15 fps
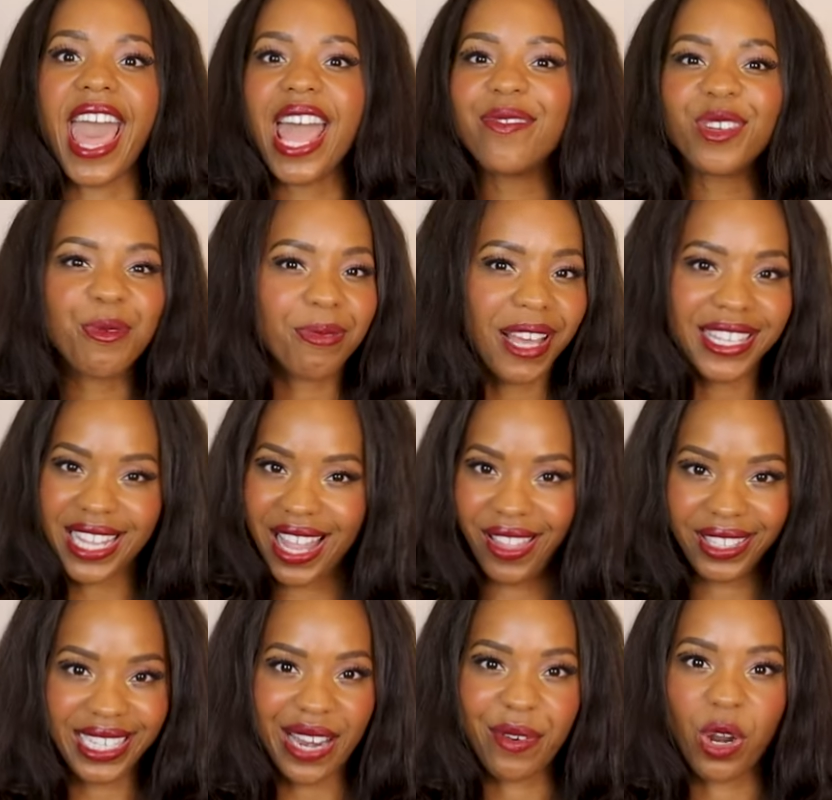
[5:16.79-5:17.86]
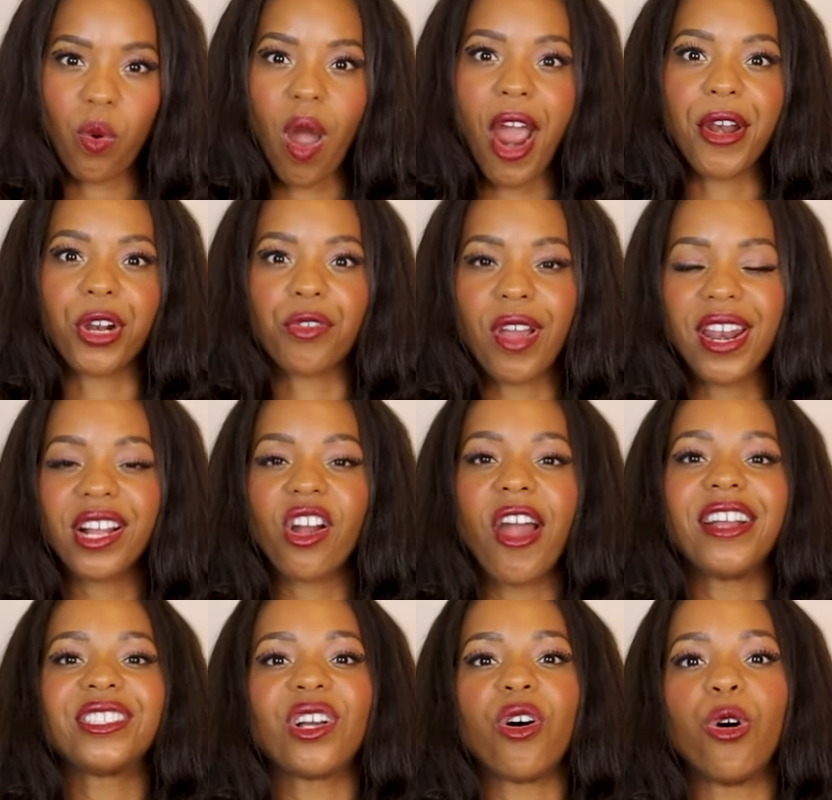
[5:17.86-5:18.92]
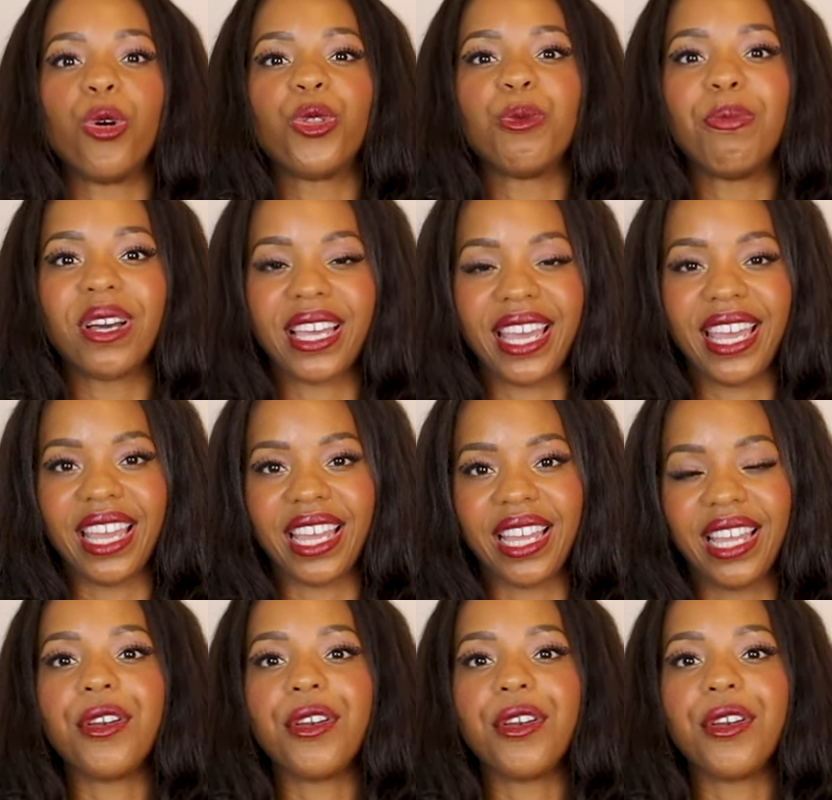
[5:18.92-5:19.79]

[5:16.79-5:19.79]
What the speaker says: Every place I looked at required a credit card to hold the booking.